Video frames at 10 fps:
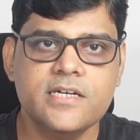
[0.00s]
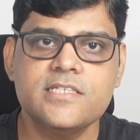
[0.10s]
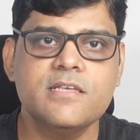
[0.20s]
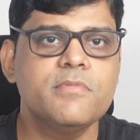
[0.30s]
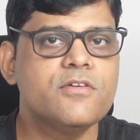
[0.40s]

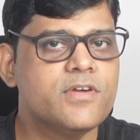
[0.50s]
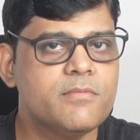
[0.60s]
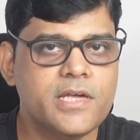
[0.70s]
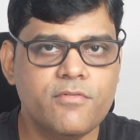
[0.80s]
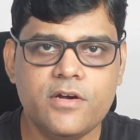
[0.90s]
December will
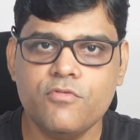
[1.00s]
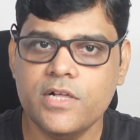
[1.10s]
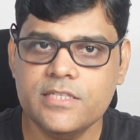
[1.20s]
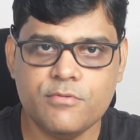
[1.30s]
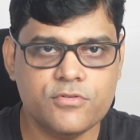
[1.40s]
be our
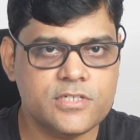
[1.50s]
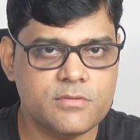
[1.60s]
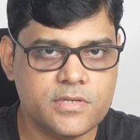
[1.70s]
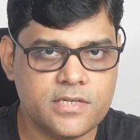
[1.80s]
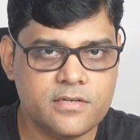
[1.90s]
12th posting
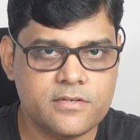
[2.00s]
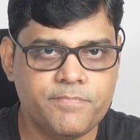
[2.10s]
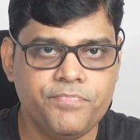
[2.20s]
period.